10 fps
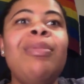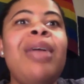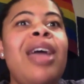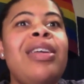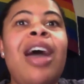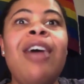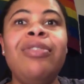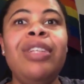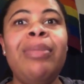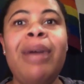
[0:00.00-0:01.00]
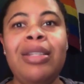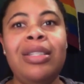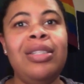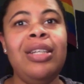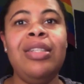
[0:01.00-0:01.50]
me how y'all feel about
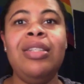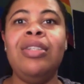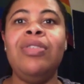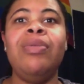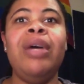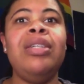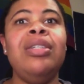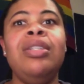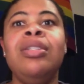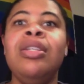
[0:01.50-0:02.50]
this Jussie situation.